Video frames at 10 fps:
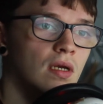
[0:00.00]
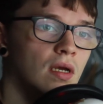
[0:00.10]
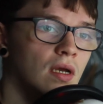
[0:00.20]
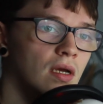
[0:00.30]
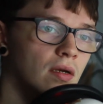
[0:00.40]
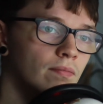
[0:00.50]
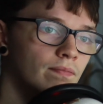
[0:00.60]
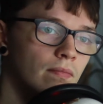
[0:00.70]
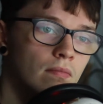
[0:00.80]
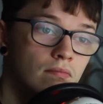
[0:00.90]

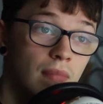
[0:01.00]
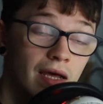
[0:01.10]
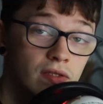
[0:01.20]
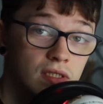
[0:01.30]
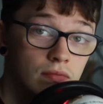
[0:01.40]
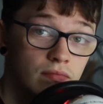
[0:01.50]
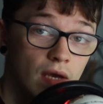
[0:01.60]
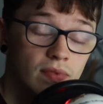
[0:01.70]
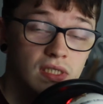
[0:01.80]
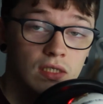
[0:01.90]
Maths,
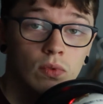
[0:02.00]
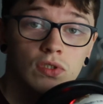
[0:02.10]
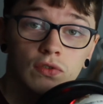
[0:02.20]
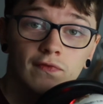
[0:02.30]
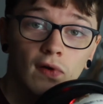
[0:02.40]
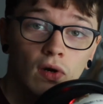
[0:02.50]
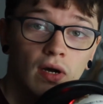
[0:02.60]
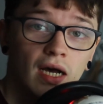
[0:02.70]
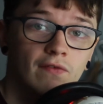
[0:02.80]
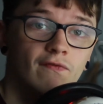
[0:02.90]
MST
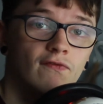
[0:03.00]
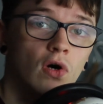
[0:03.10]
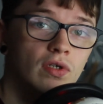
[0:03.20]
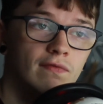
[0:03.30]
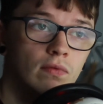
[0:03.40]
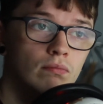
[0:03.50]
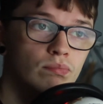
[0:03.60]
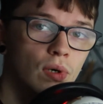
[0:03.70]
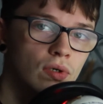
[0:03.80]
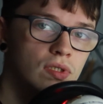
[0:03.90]
124, had four
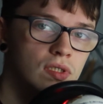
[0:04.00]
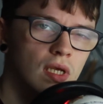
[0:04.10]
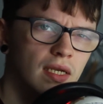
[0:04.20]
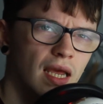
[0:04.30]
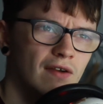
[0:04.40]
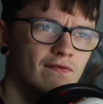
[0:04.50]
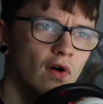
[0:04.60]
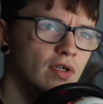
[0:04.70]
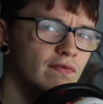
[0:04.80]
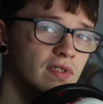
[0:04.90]
different books and it had
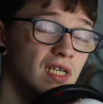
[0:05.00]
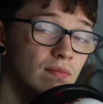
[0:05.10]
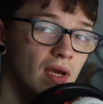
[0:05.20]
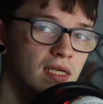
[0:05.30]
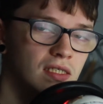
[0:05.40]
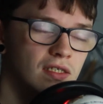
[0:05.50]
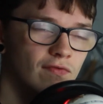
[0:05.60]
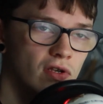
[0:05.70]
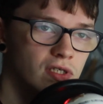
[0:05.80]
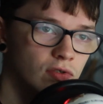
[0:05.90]
four different TMAs, as
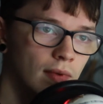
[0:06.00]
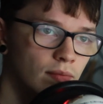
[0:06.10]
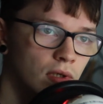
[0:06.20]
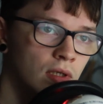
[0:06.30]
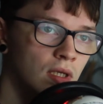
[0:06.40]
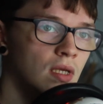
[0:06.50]
far as I can remember.